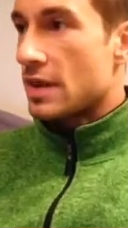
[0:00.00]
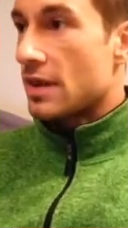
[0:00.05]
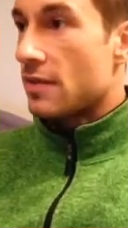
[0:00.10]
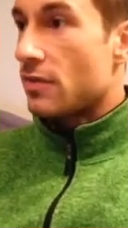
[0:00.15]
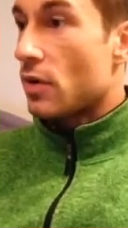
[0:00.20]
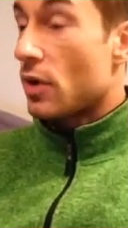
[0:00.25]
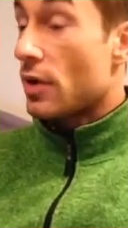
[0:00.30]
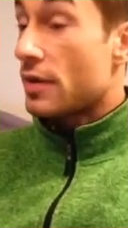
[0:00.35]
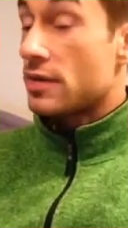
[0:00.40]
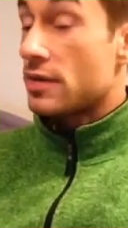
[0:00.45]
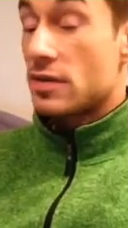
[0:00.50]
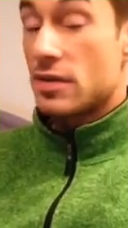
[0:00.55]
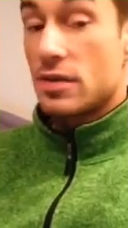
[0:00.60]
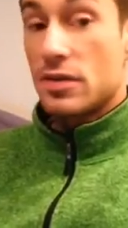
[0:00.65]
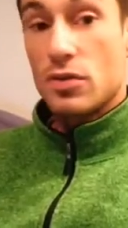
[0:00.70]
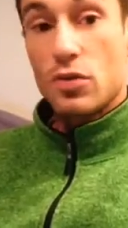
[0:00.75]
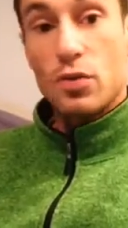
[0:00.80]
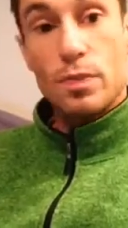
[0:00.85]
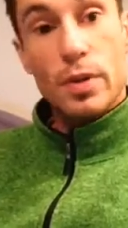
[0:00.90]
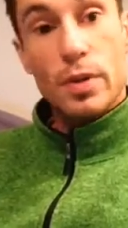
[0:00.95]
It was
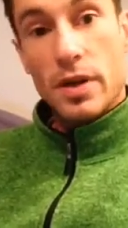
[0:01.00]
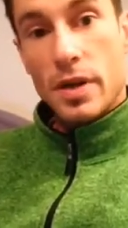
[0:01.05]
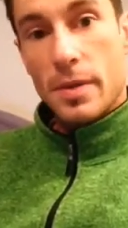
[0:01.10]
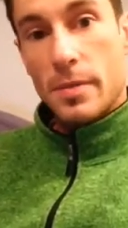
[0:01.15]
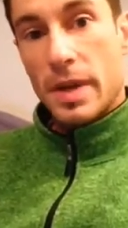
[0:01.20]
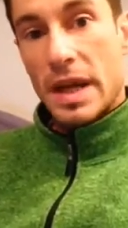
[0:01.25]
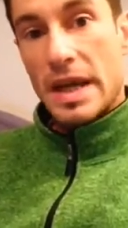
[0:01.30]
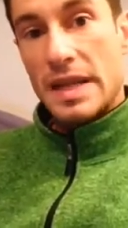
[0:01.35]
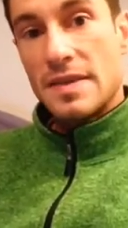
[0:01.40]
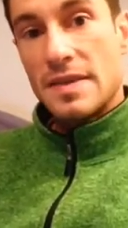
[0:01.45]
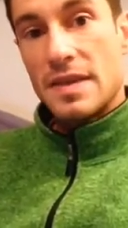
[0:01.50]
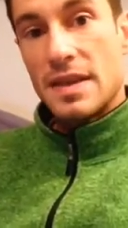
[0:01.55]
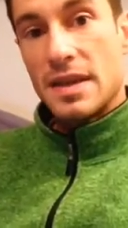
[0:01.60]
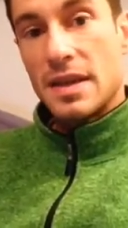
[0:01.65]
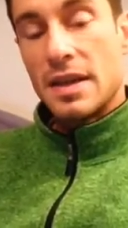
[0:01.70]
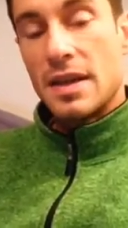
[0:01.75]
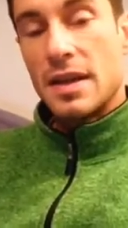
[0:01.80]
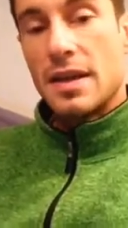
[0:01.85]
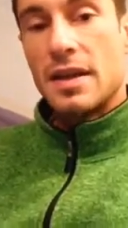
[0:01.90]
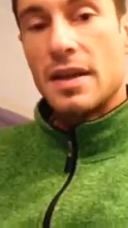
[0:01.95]
super
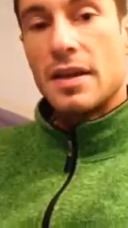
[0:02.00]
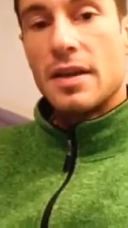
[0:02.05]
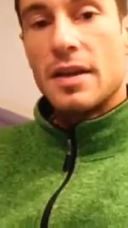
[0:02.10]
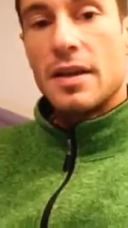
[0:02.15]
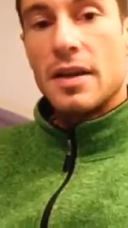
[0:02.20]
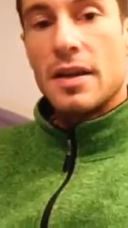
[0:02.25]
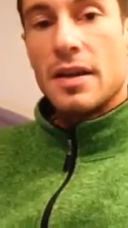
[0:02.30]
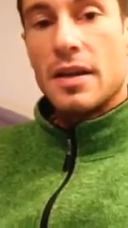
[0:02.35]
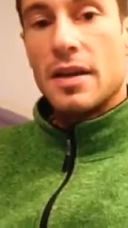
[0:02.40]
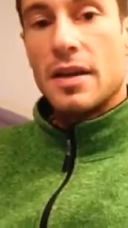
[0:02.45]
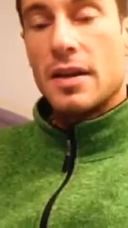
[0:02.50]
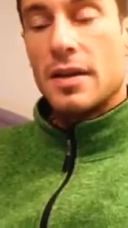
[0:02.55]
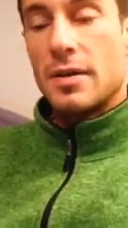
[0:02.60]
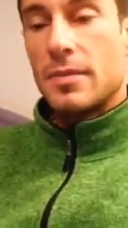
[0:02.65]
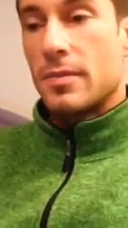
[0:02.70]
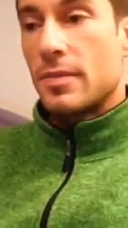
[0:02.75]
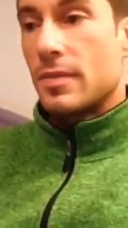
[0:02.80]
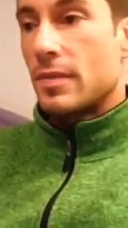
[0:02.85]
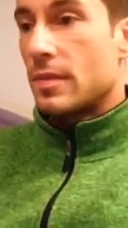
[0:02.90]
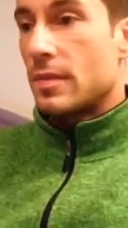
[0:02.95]
amazing
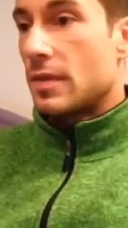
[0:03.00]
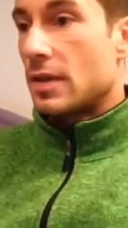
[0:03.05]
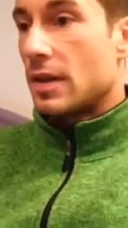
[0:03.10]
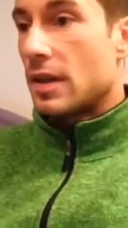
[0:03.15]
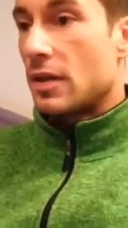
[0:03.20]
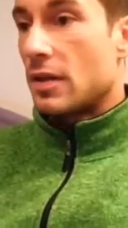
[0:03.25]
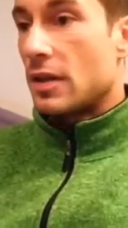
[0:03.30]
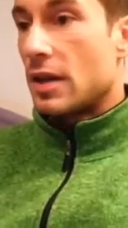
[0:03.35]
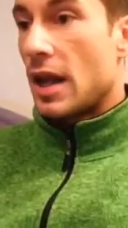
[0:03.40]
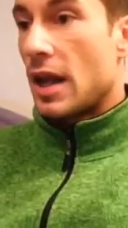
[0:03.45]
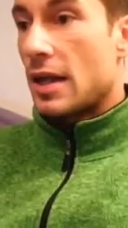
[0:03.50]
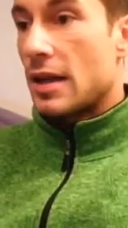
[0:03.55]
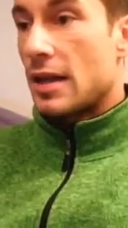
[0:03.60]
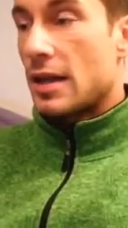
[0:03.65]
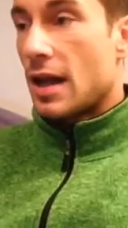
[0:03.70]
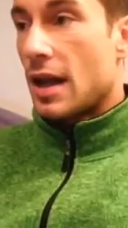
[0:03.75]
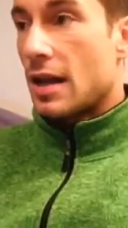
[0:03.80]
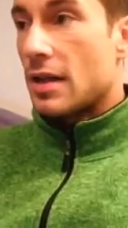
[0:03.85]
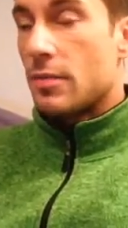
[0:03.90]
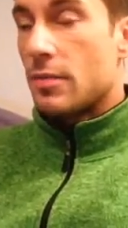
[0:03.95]
um, and,
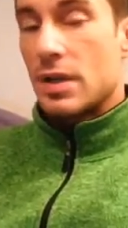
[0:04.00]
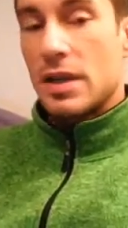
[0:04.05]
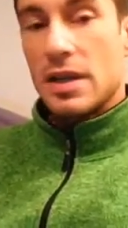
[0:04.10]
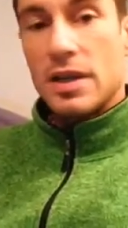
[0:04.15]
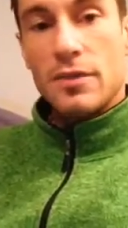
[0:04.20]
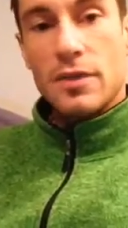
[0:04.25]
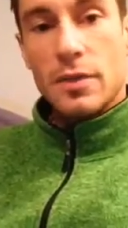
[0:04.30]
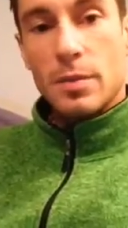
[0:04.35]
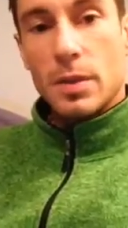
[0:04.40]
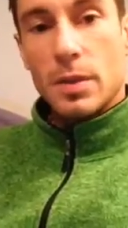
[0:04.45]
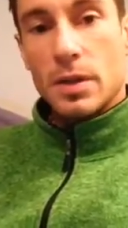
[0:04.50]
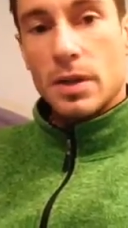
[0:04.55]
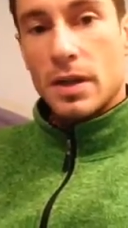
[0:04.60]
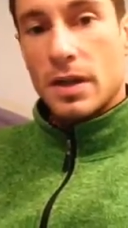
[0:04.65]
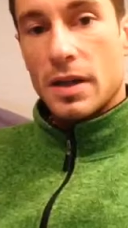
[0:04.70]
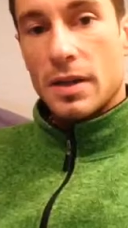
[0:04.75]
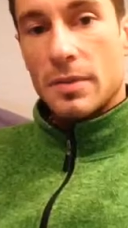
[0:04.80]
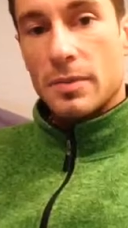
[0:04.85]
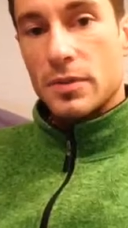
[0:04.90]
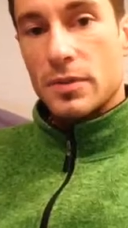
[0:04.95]
and, unbelievable
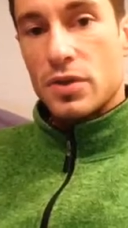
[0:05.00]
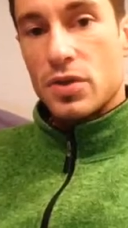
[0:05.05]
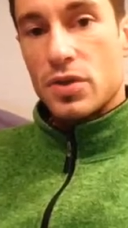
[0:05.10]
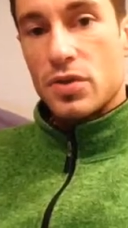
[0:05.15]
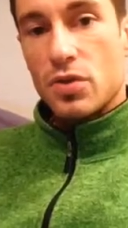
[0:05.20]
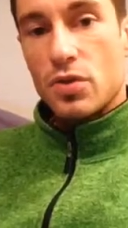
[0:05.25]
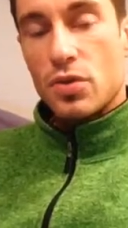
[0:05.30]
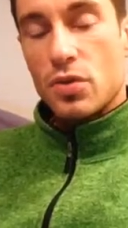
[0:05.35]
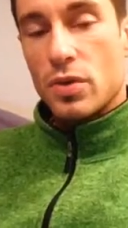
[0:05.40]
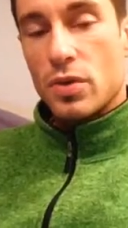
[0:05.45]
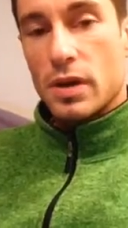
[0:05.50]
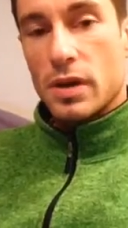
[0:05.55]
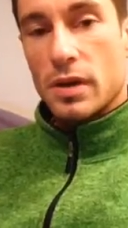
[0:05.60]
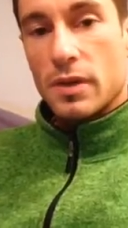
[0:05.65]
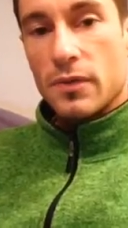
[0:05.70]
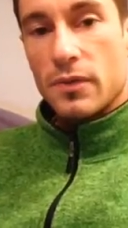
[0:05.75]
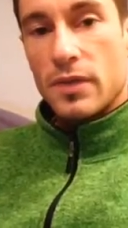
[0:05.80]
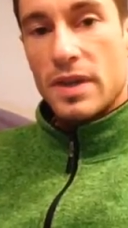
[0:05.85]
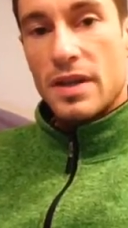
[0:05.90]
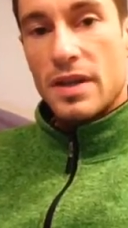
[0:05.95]
um, to
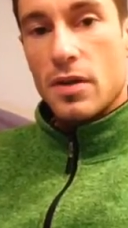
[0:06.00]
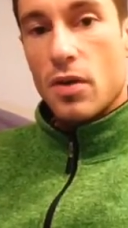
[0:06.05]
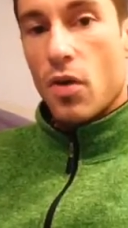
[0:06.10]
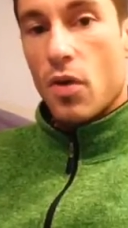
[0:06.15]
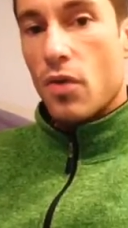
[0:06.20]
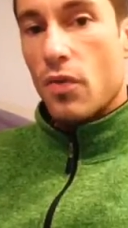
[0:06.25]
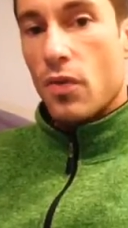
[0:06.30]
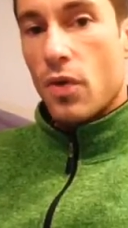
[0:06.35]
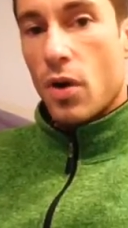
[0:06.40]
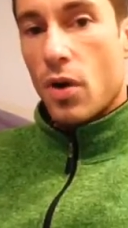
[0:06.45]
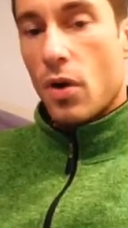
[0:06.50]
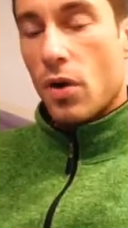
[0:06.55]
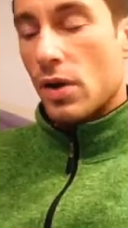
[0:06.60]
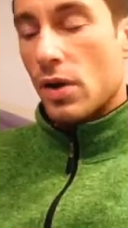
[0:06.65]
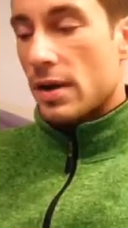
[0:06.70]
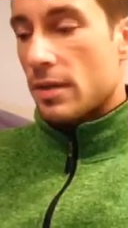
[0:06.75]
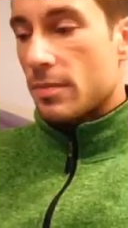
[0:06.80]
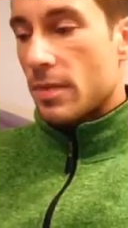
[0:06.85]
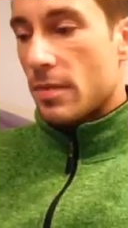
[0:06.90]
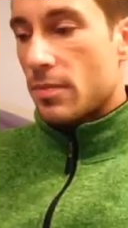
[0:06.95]
uh, win the
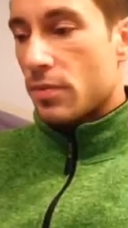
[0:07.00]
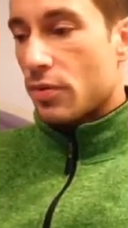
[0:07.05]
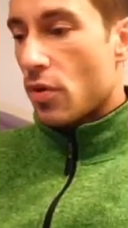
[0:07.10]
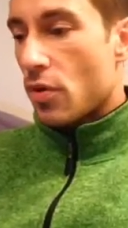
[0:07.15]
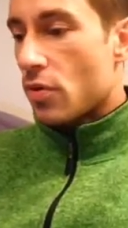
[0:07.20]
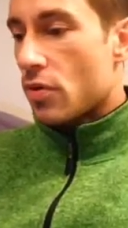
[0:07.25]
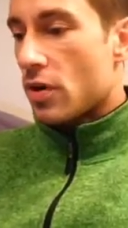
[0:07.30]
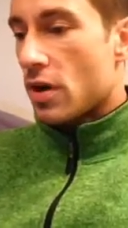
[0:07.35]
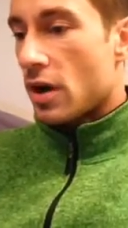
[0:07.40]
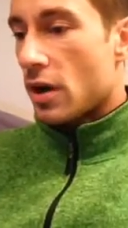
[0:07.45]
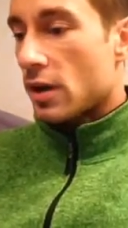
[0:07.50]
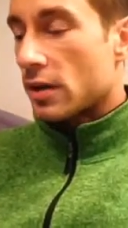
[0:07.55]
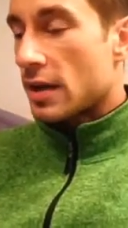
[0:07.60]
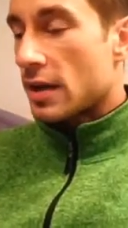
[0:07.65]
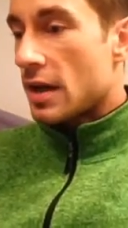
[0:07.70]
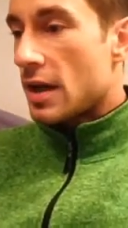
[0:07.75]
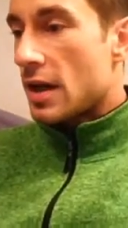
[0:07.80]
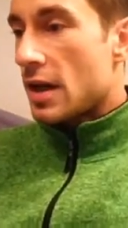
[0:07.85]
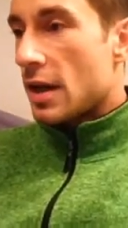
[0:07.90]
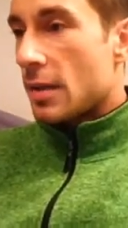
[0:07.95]
overall in my pro card.
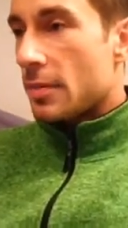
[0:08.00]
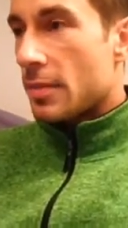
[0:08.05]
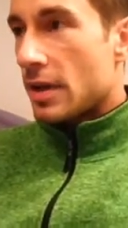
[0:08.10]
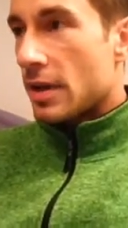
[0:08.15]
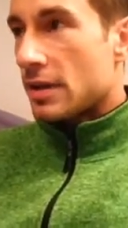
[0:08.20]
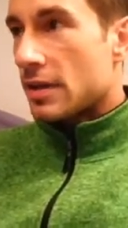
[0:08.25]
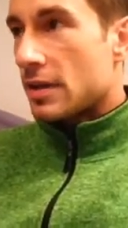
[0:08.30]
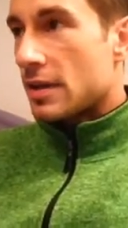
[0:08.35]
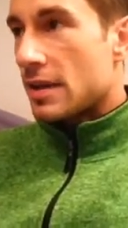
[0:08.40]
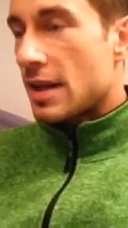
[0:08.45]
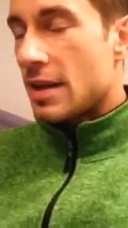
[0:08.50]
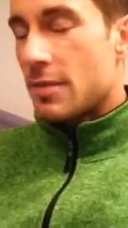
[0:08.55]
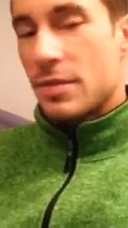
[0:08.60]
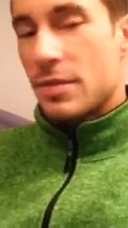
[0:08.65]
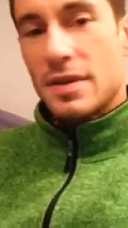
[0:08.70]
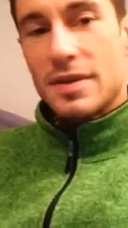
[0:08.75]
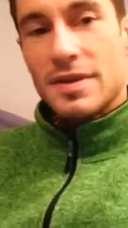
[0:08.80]
But let me